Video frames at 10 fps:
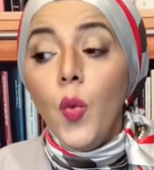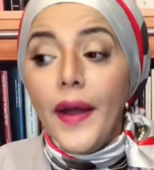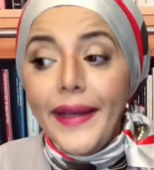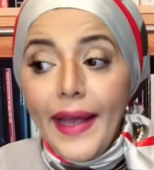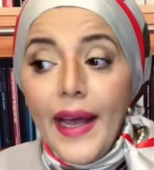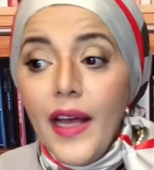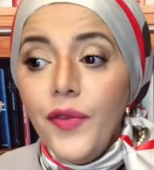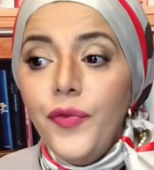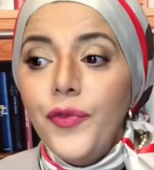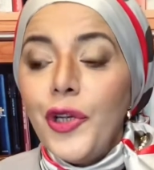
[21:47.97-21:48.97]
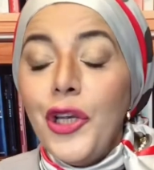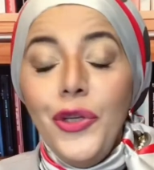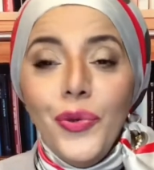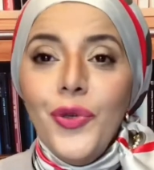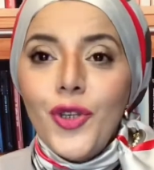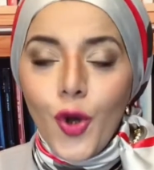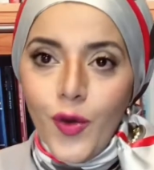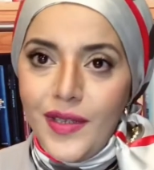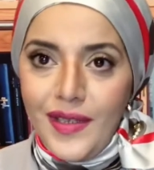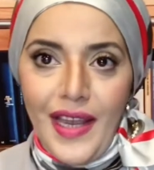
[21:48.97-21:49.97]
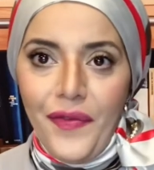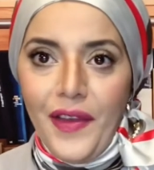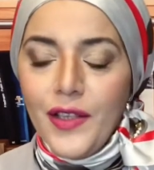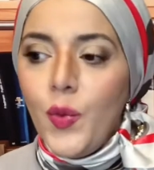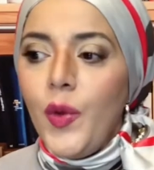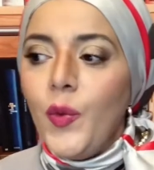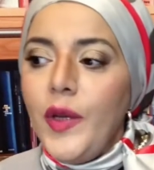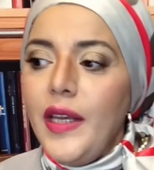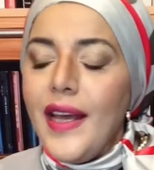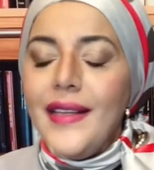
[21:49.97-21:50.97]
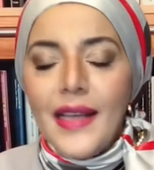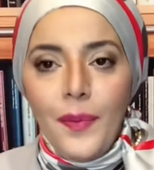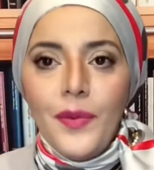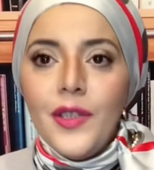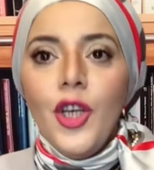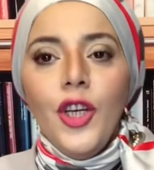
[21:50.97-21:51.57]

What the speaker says: while have huge cost savings when we adapt